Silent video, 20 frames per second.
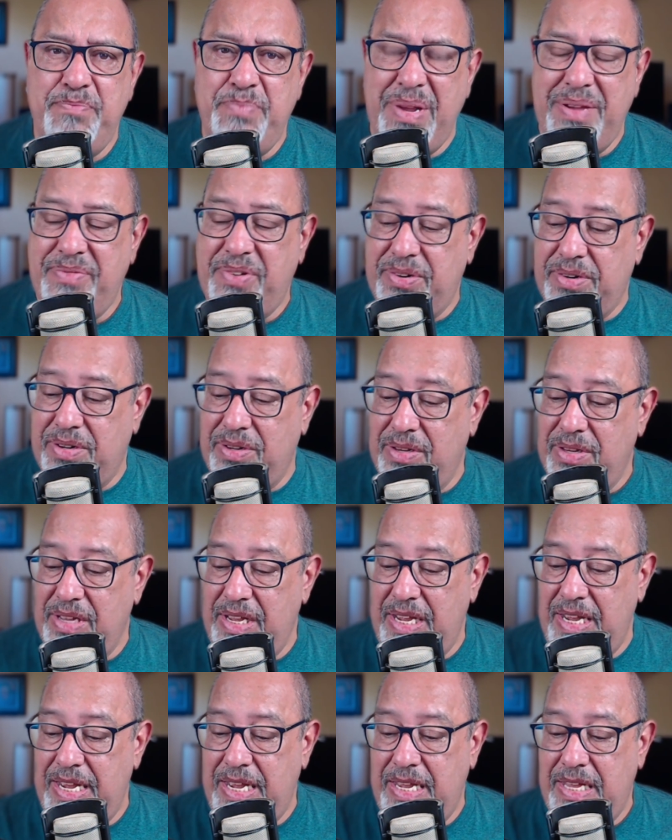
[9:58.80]
pivotal
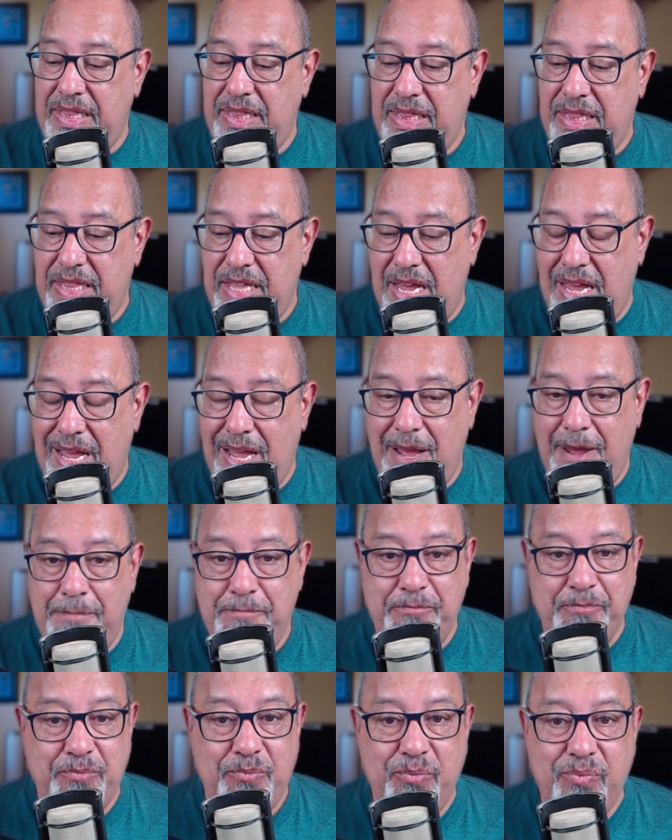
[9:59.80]
in
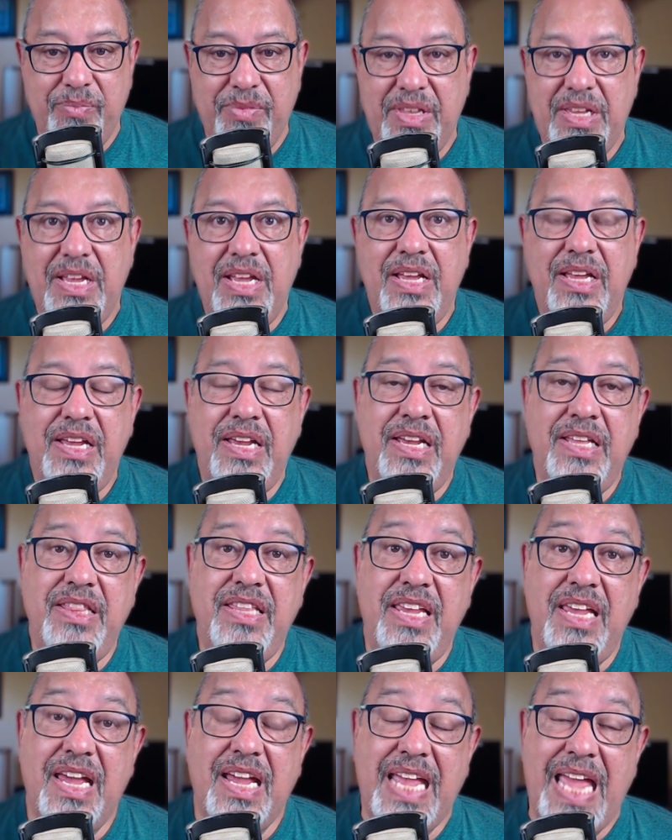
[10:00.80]
the
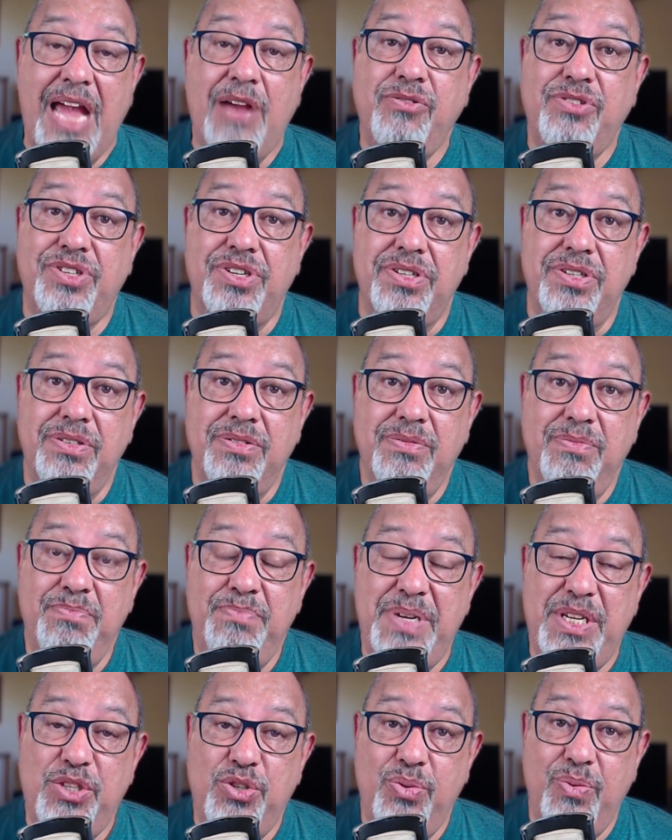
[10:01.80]
encounter
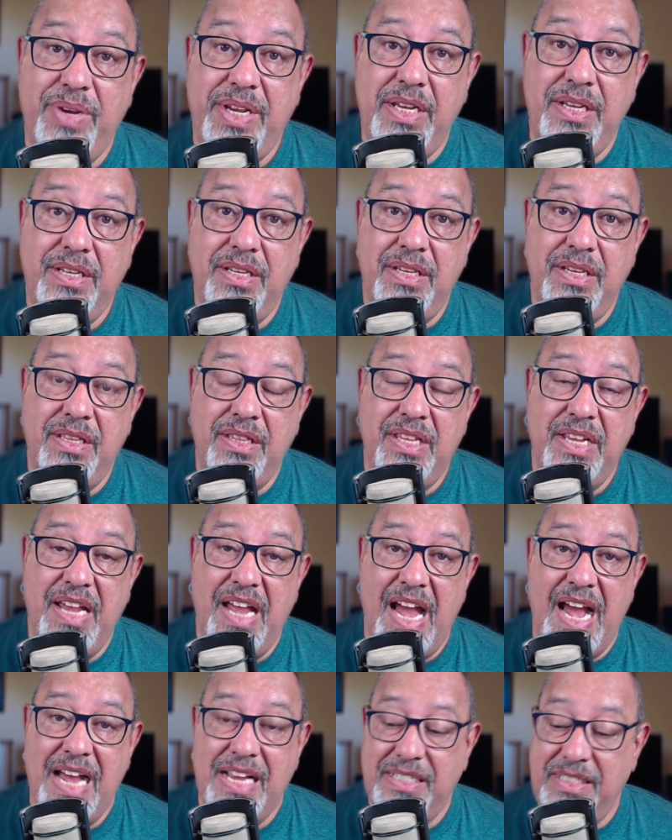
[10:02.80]
between
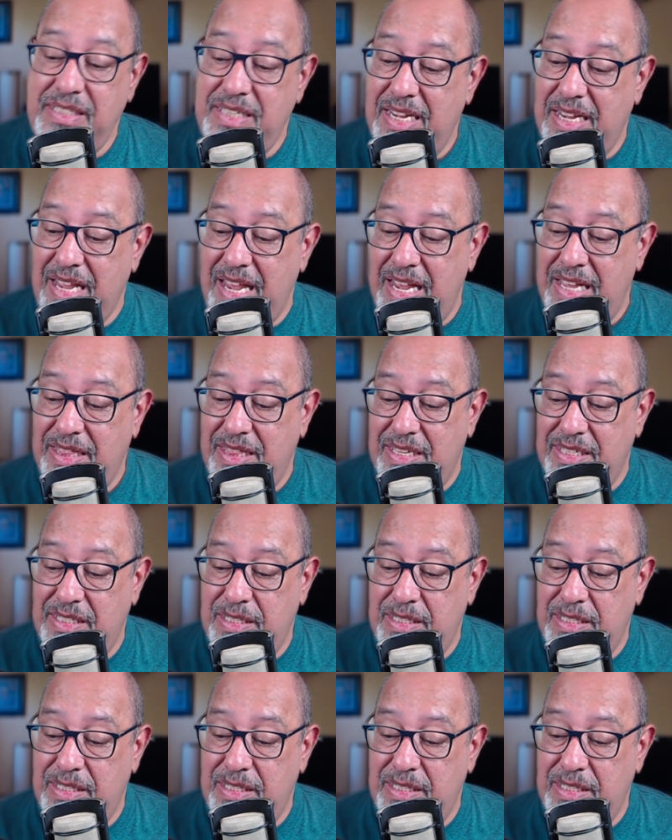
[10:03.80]
the Aztec and the